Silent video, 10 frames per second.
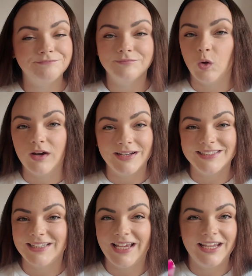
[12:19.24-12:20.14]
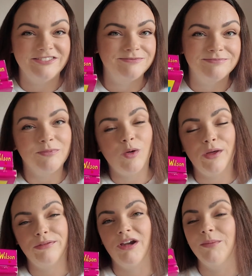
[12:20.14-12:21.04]
What can I say? What
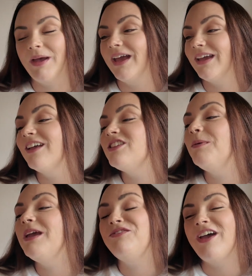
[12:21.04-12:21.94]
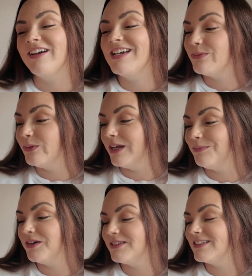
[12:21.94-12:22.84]
a throwback. And to be fair, it is weird
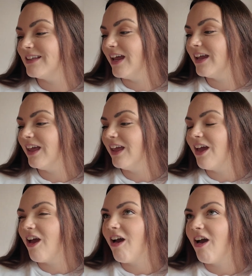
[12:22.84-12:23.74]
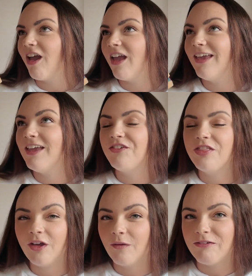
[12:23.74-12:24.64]
because it's like,
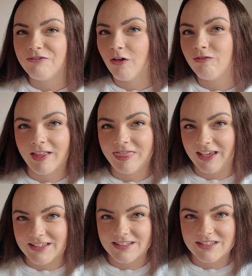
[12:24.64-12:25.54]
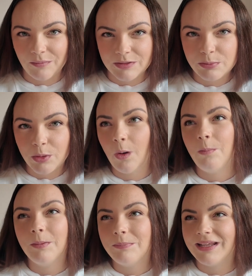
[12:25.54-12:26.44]
even though I've not read these since I was
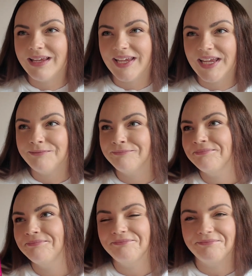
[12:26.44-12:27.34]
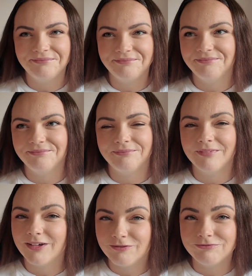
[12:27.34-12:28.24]
probably,
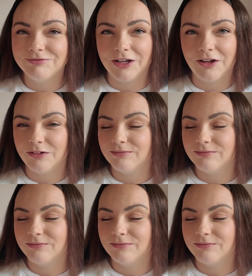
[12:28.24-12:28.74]
you know,